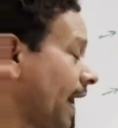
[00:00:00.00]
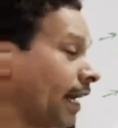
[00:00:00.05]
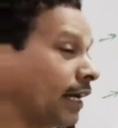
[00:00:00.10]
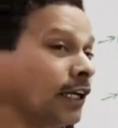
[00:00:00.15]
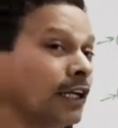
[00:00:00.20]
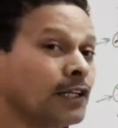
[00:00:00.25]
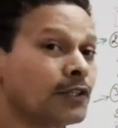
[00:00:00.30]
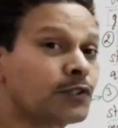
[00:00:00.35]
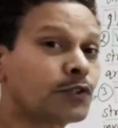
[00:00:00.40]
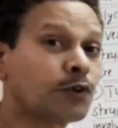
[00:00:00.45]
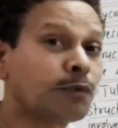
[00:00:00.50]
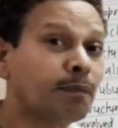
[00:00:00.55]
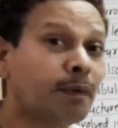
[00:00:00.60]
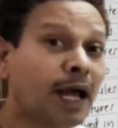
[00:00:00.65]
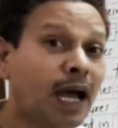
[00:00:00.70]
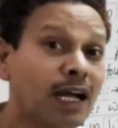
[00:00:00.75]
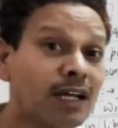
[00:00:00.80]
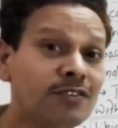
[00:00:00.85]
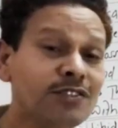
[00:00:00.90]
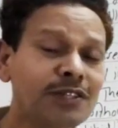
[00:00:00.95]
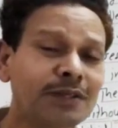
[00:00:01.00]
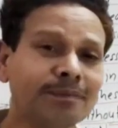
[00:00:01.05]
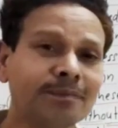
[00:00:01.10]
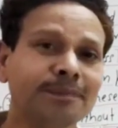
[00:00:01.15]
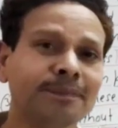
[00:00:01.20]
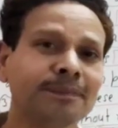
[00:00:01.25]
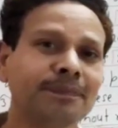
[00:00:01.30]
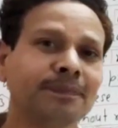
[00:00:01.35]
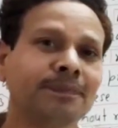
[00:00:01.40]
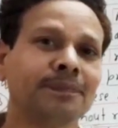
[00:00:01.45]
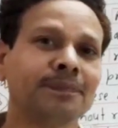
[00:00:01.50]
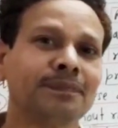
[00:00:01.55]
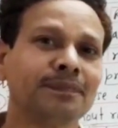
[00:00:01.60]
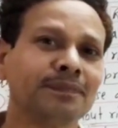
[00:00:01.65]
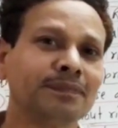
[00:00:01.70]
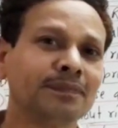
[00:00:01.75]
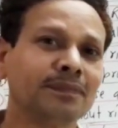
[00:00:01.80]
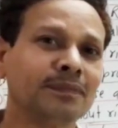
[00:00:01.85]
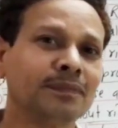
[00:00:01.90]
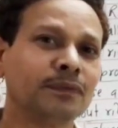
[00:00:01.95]
ergastoplasm,
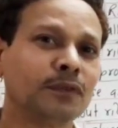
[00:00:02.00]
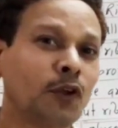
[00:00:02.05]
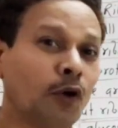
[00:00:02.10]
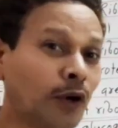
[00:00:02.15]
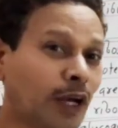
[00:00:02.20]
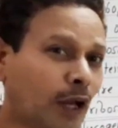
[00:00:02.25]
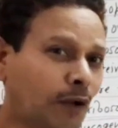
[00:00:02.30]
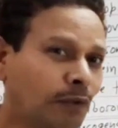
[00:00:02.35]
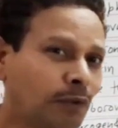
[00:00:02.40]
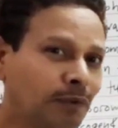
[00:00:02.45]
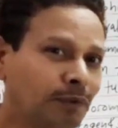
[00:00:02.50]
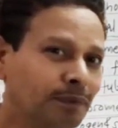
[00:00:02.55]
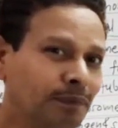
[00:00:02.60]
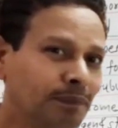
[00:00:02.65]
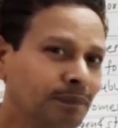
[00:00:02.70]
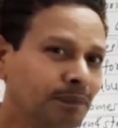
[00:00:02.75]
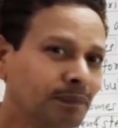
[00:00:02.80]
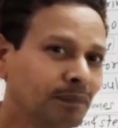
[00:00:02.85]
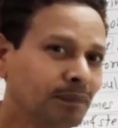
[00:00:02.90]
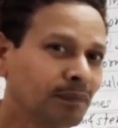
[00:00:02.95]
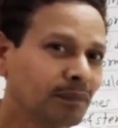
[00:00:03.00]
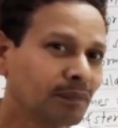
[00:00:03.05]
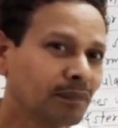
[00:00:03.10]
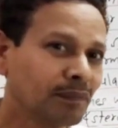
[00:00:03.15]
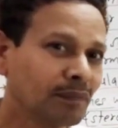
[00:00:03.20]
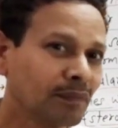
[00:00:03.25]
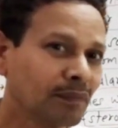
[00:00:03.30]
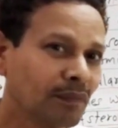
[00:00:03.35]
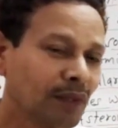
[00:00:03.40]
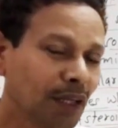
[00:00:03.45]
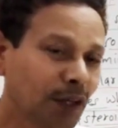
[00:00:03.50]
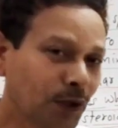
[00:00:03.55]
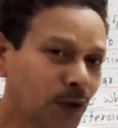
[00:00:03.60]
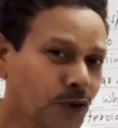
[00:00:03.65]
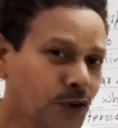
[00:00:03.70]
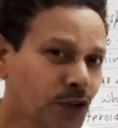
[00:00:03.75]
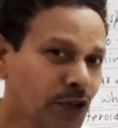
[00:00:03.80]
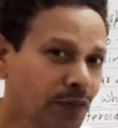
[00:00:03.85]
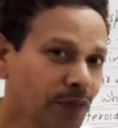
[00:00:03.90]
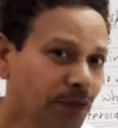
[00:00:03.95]
note down the
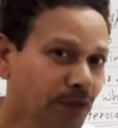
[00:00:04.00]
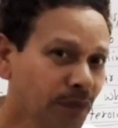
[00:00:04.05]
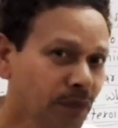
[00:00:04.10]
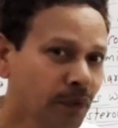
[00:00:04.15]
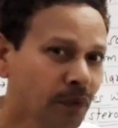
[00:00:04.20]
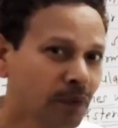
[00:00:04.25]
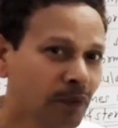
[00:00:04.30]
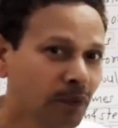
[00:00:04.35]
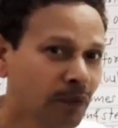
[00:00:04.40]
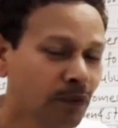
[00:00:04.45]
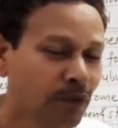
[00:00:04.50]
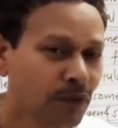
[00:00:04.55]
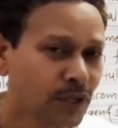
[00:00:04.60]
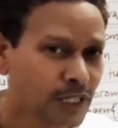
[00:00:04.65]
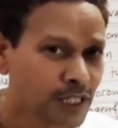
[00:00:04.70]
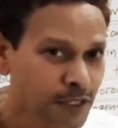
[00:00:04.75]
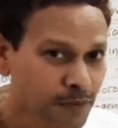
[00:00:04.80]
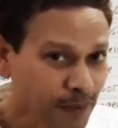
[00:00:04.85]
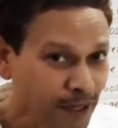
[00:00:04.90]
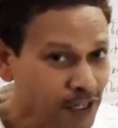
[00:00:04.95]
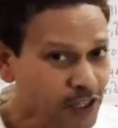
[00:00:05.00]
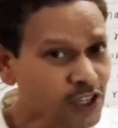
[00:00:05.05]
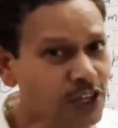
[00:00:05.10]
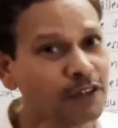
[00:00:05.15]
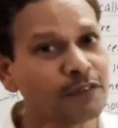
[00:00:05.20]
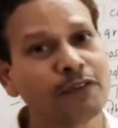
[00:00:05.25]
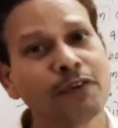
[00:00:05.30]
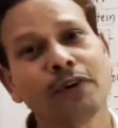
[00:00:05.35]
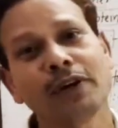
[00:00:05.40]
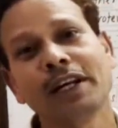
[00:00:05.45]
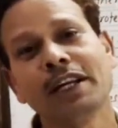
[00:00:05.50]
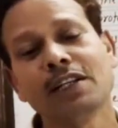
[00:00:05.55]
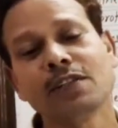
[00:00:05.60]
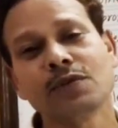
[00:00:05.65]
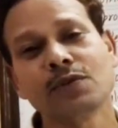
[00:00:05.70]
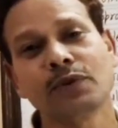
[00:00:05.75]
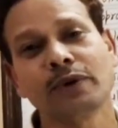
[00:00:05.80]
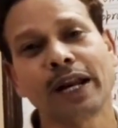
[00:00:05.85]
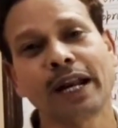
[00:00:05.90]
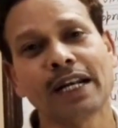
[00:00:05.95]
question especially for NEET
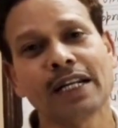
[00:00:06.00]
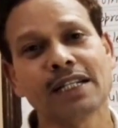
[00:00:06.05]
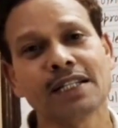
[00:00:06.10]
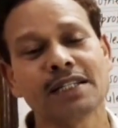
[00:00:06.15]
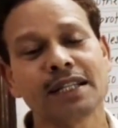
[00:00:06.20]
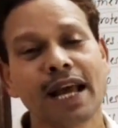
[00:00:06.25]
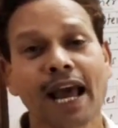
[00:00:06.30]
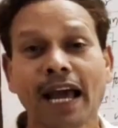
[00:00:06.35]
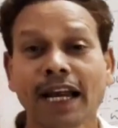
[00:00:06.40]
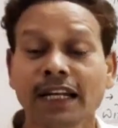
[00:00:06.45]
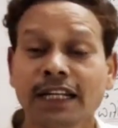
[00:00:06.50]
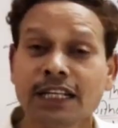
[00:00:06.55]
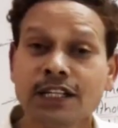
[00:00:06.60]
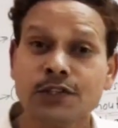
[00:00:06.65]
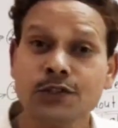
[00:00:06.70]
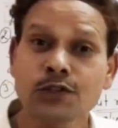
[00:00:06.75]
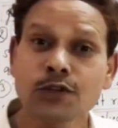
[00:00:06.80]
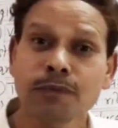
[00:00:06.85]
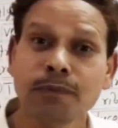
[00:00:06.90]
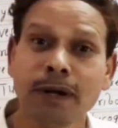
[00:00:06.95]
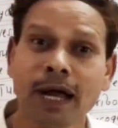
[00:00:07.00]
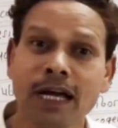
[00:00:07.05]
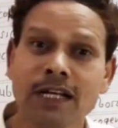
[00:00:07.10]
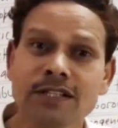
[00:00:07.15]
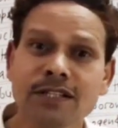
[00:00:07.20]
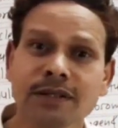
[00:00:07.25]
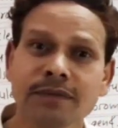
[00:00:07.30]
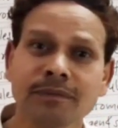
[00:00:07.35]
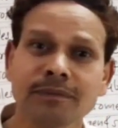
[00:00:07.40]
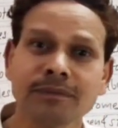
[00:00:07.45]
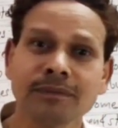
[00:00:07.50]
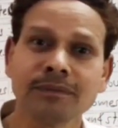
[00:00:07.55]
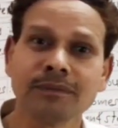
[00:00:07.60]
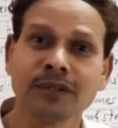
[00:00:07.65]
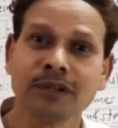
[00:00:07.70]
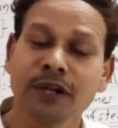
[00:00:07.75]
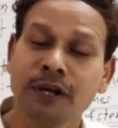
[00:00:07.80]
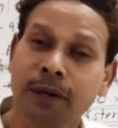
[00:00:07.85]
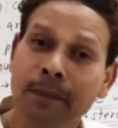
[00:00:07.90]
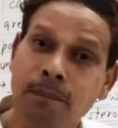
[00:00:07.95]
students. The ergastoplasm
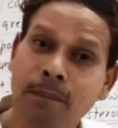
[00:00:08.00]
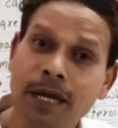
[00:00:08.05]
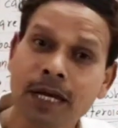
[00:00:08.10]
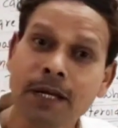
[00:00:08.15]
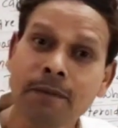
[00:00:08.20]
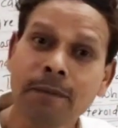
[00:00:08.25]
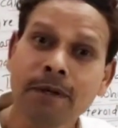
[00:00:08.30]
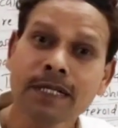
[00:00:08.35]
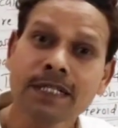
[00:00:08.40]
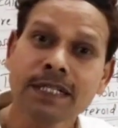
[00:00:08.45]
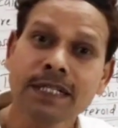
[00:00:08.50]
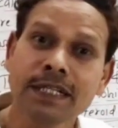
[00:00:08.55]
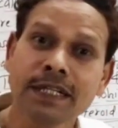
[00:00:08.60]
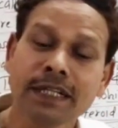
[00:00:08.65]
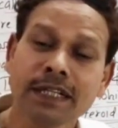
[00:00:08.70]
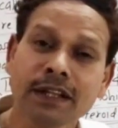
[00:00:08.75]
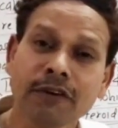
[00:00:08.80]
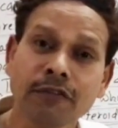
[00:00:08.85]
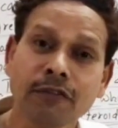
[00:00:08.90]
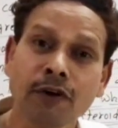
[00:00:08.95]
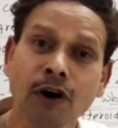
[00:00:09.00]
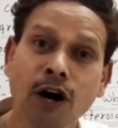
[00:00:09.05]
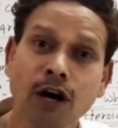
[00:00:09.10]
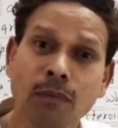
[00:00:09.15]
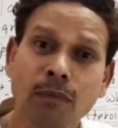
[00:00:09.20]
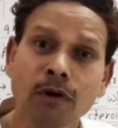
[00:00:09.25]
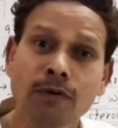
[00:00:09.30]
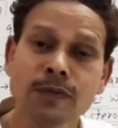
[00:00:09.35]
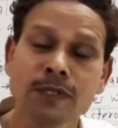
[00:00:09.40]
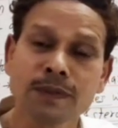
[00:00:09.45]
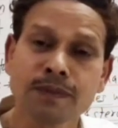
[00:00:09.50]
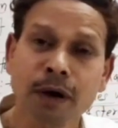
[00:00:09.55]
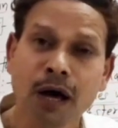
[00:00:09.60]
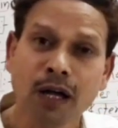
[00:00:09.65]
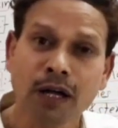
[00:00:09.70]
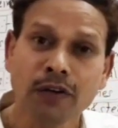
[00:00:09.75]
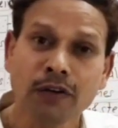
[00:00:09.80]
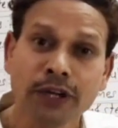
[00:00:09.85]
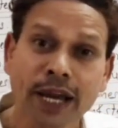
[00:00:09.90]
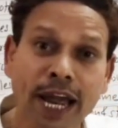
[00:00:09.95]
mainly present in the form of
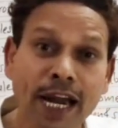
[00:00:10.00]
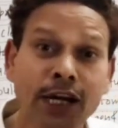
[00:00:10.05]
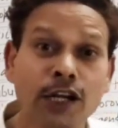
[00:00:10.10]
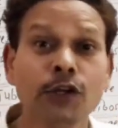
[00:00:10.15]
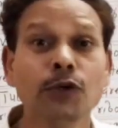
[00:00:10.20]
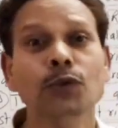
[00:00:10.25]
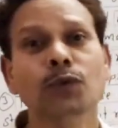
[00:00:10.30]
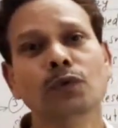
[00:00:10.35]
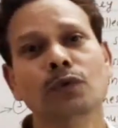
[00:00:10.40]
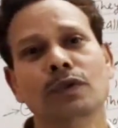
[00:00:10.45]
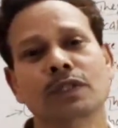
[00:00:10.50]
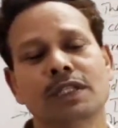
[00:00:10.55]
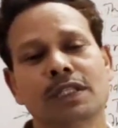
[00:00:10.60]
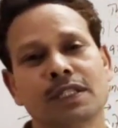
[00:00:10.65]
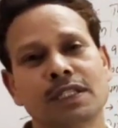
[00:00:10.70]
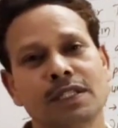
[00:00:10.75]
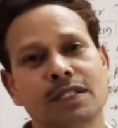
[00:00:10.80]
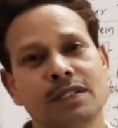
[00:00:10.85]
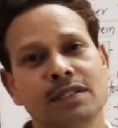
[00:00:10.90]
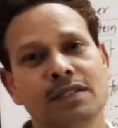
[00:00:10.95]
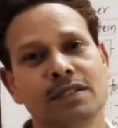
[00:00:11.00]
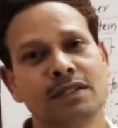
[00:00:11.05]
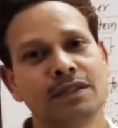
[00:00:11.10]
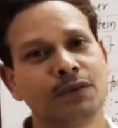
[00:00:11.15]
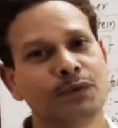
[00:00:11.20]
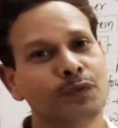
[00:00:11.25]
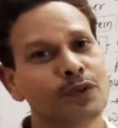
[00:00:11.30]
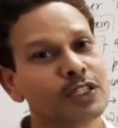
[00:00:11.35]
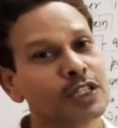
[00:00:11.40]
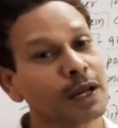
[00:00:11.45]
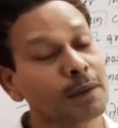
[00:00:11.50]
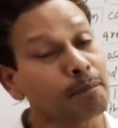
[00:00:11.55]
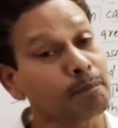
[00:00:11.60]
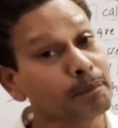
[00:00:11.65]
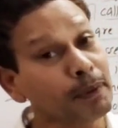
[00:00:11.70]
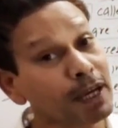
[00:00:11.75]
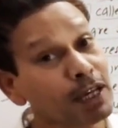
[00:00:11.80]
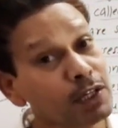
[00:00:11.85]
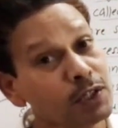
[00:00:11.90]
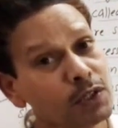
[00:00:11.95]
small granules which are
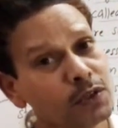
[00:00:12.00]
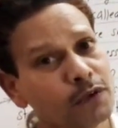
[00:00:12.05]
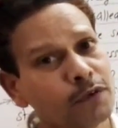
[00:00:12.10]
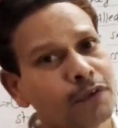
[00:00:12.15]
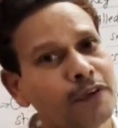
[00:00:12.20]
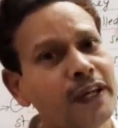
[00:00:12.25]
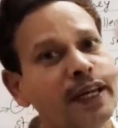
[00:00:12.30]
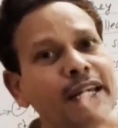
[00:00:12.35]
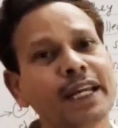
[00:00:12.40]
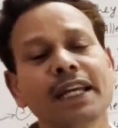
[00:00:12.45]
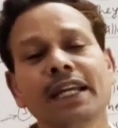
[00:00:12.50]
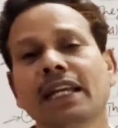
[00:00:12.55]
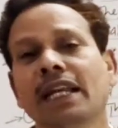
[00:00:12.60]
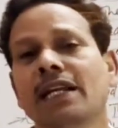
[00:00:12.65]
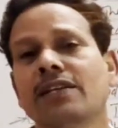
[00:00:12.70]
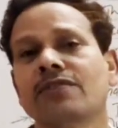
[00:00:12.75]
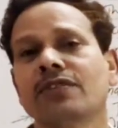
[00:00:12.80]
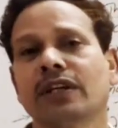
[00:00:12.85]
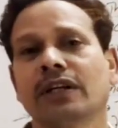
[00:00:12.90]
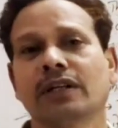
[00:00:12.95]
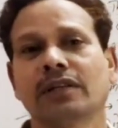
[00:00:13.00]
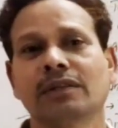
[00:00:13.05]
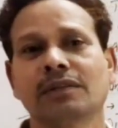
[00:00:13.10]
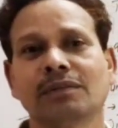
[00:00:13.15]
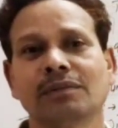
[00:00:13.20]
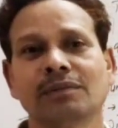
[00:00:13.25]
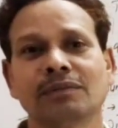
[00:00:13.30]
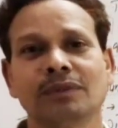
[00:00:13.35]
basophilic in nature.